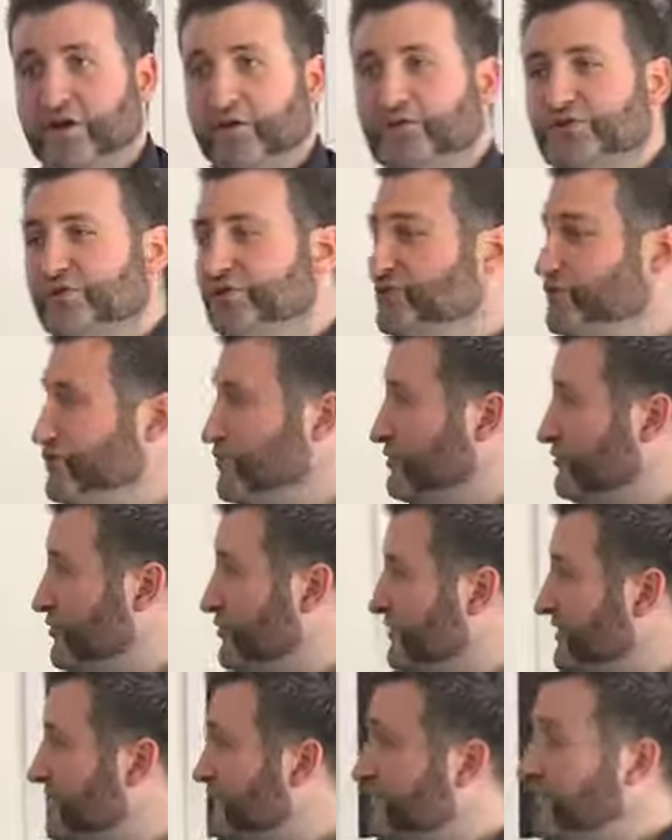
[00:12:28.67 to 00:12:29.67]
With a Zoom
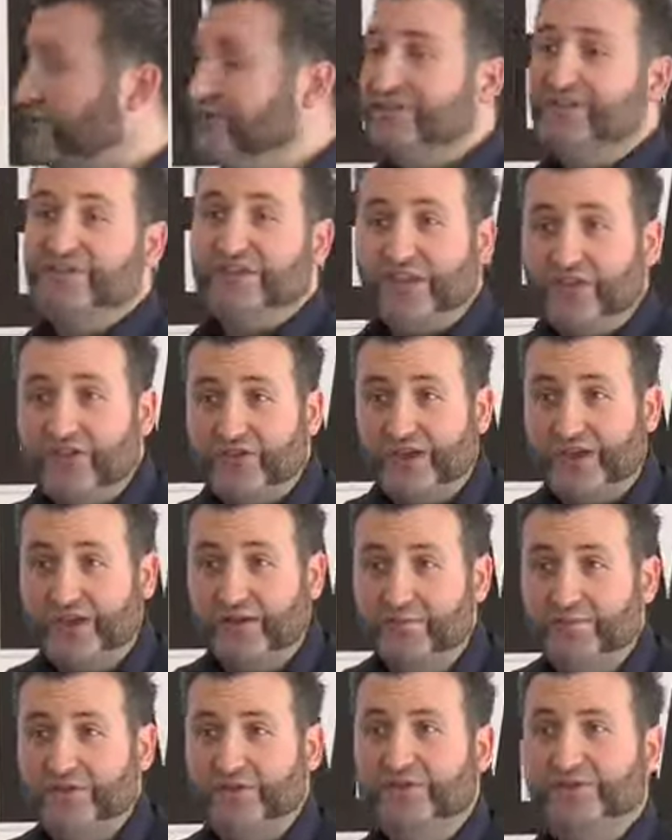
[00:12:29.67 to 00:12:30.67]
room, this costs nothing
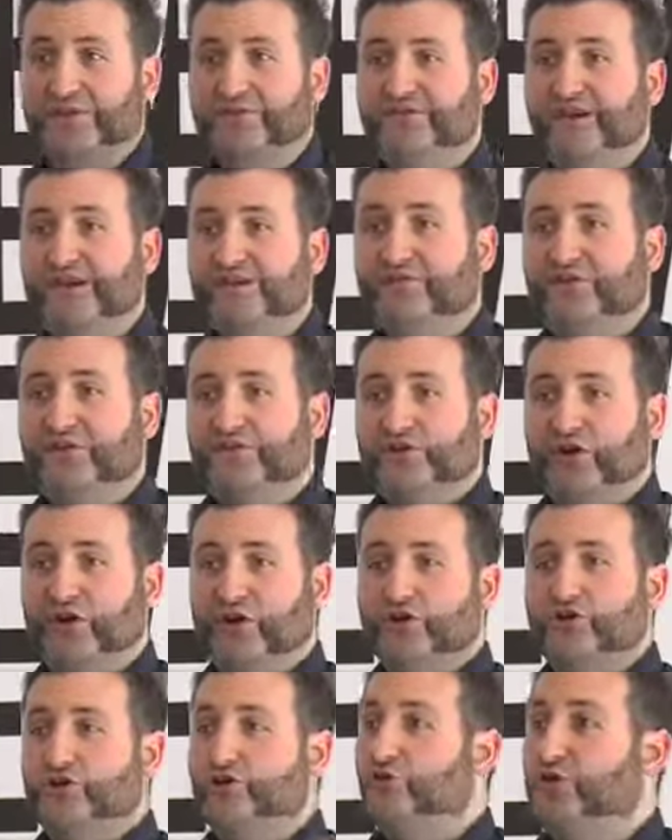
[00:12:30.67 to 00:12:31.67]
because effectively it's
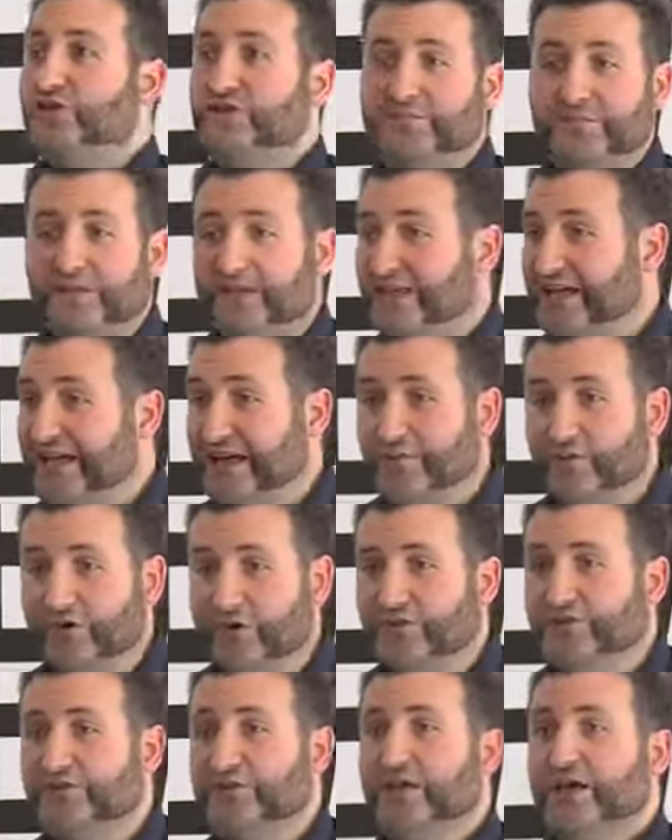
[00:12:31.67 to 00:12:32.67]
all USB
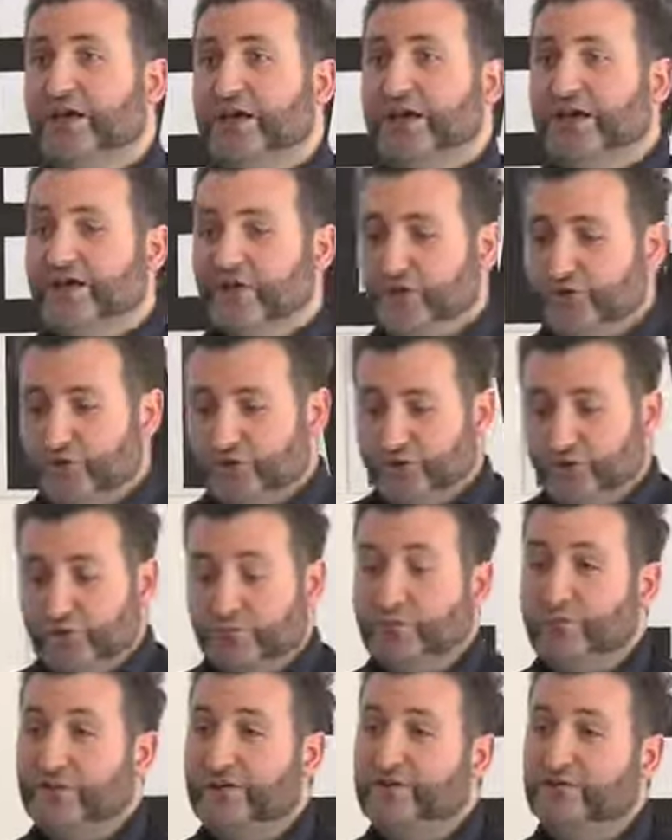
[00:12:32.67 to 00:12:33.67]
cameras, and on the Zoom
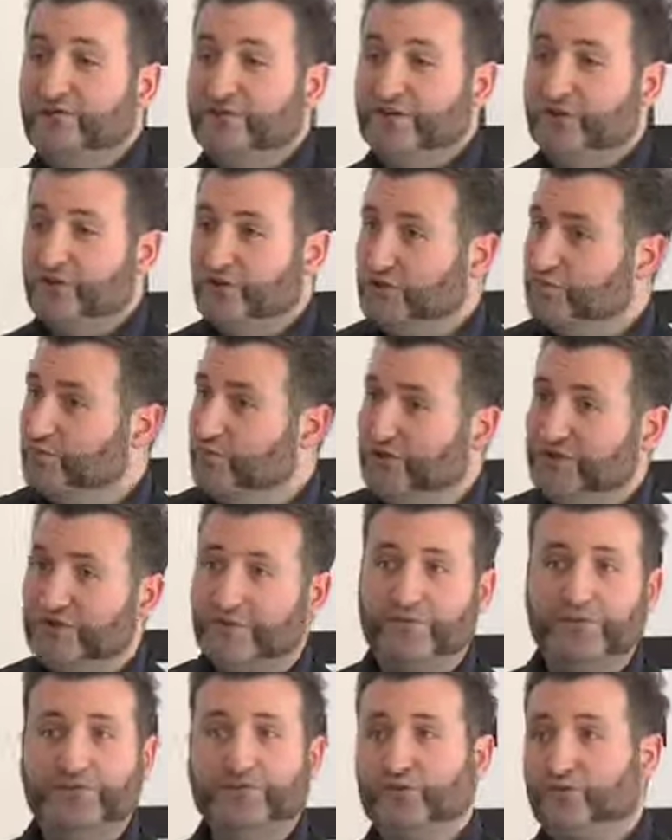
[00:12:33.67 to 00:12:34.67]
room interface, you just press
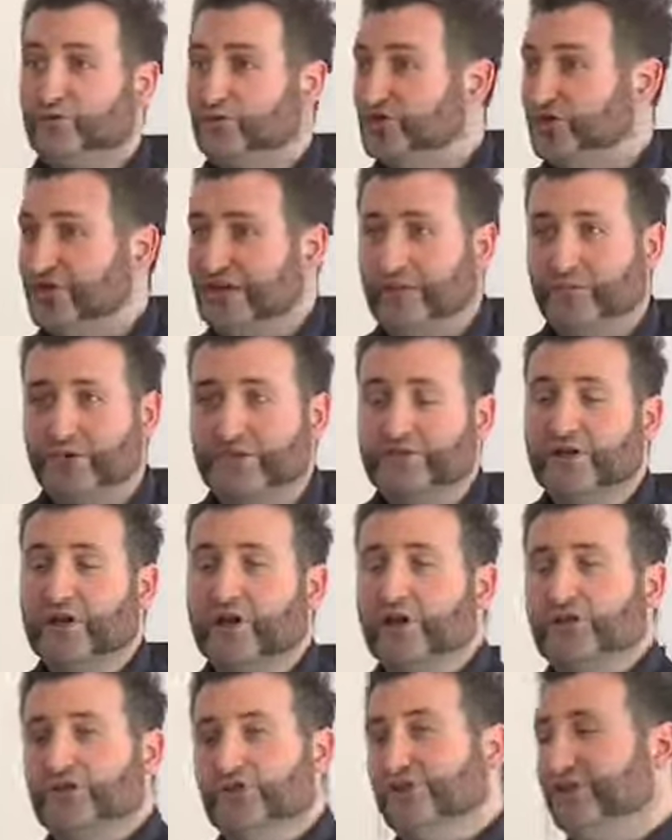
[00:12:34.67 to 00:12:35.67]
a button, switch cameras.
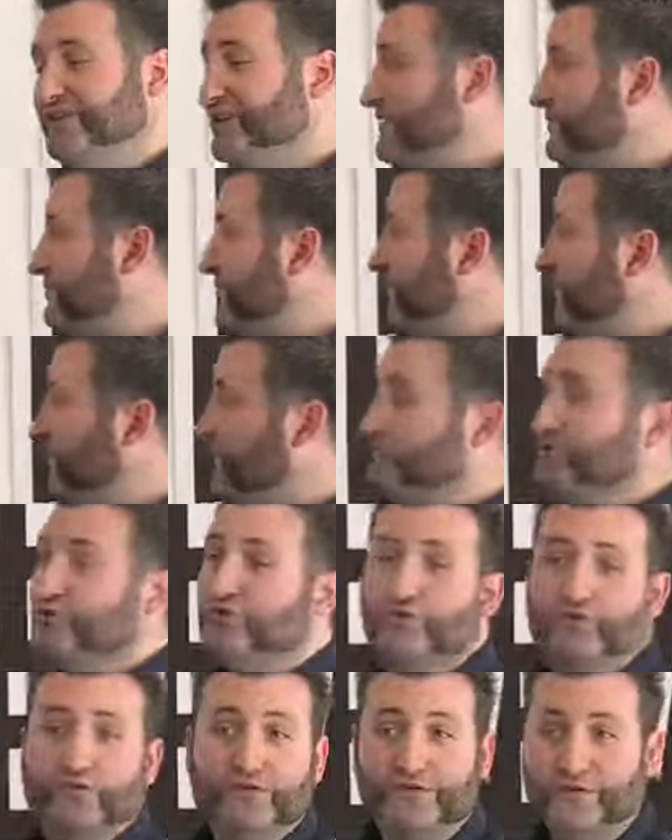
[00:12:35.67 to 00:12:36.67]
So this becomes
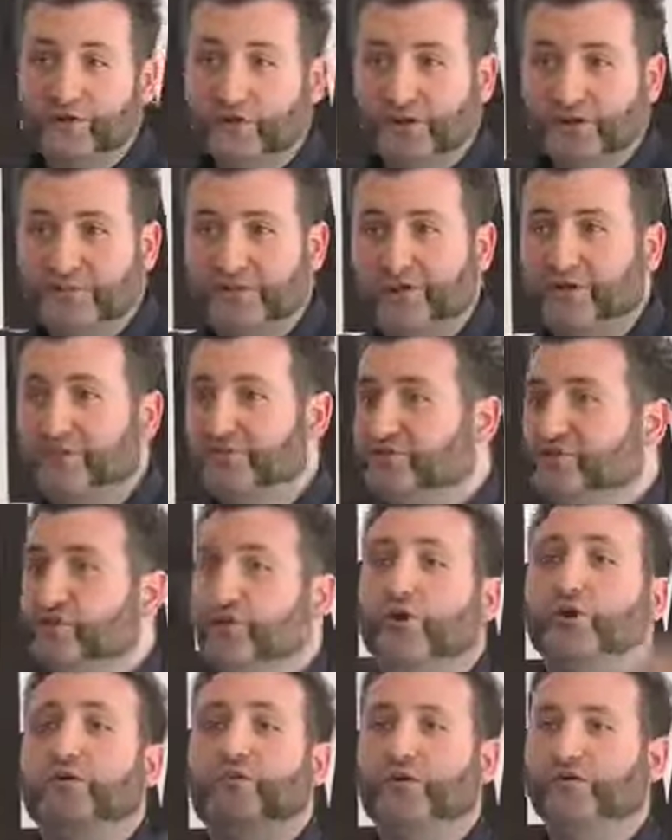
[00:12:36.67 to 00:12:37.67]
trivial. It becomes
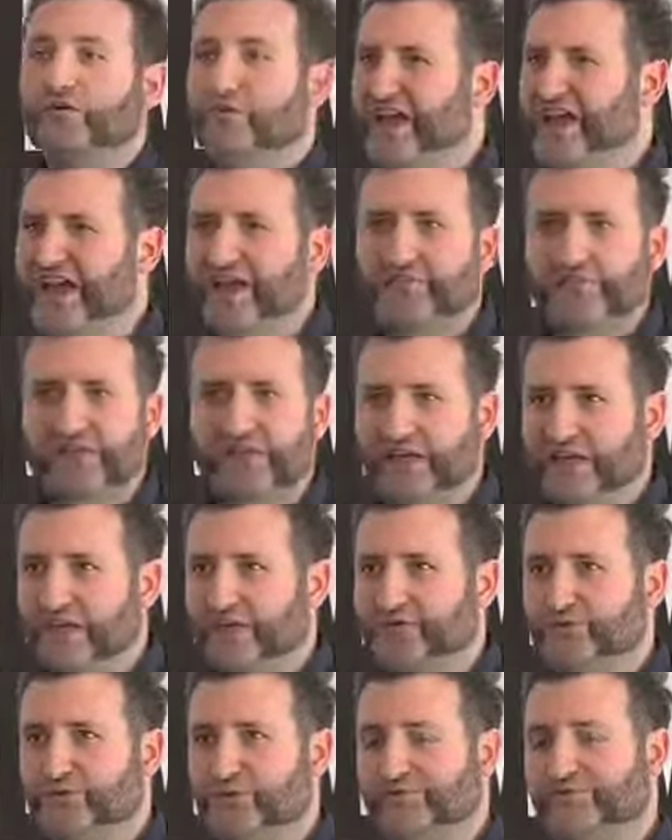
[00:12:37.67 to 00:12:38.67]
normal for every
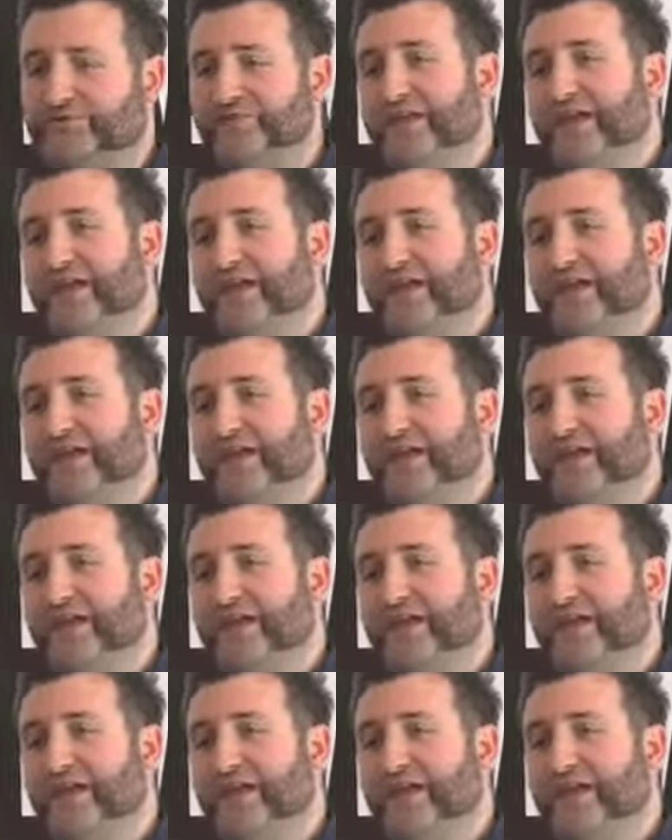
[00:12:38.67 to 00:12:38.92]
classroom.